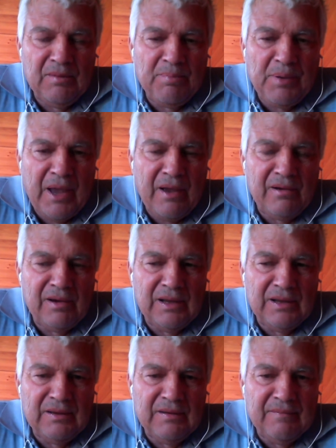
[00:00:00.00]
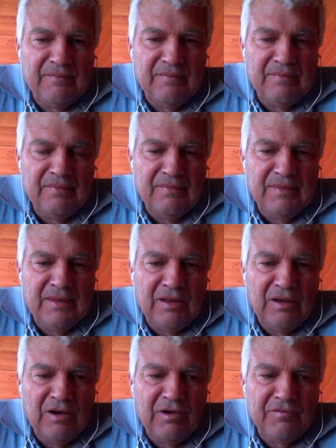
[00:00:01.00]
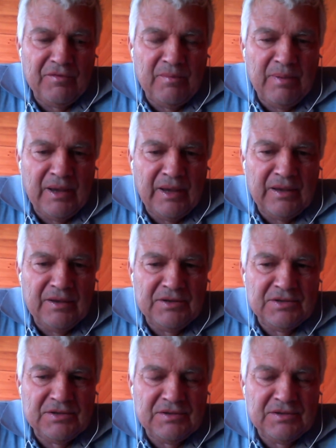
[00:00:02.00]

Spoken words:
power of the bankers